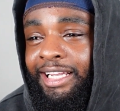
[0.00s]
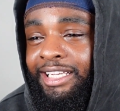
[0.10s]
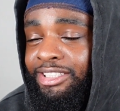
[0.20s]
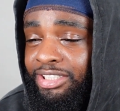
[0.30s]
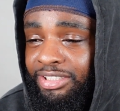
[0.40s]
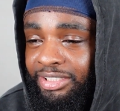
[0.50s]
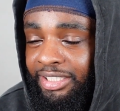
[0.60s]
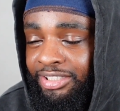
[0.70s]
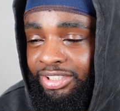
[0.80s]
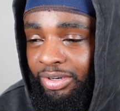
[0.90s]

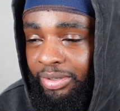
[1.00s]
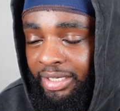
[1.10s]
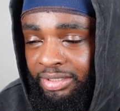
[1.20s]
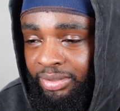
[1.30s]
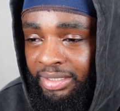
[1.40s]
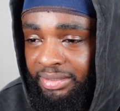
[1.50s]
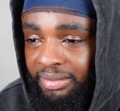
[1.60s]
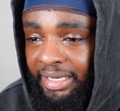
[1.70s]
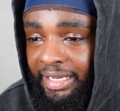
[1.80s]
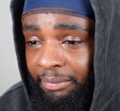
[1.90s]
it's so
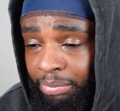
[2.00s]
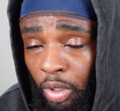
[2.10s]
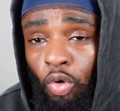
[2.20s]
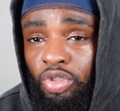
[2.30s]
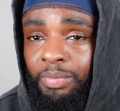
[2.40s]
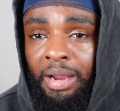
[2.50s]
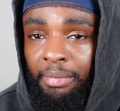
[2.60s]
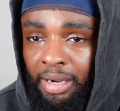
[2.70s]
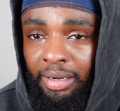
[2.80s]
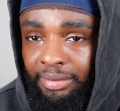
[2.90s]
interesting. Like, it blows my
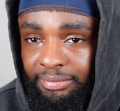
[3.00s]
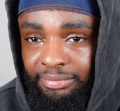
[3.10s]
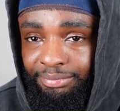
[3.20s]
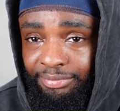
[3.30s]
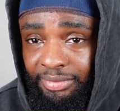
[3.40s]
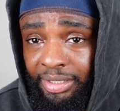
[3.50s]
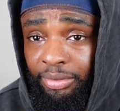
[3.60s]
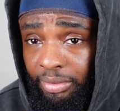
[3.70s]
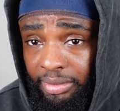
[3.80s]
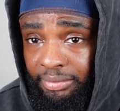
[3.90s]
mind,
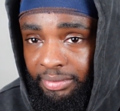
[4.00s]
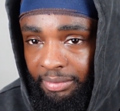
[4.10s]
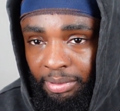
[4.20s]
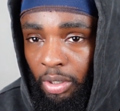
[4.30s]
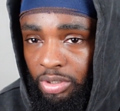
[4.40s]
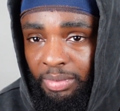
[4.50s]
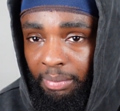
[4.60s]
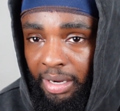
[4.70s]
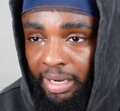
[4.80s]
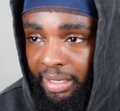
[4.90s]
literally. It blows my
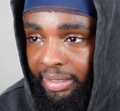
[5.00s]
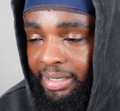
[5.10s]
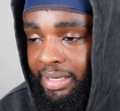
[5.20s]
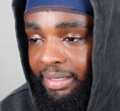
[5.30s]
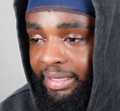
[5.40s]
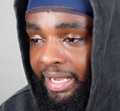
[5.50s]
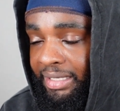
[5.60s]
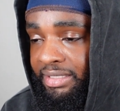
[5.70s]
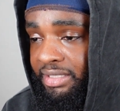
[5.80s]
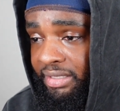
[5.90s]
mind
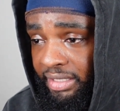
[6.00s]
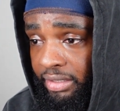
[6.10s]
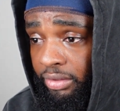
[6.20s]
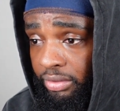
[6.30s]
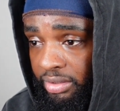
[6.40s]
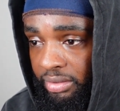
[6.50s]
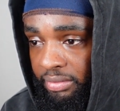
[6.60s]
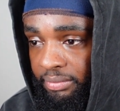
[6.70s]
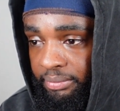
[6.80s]
that sneakers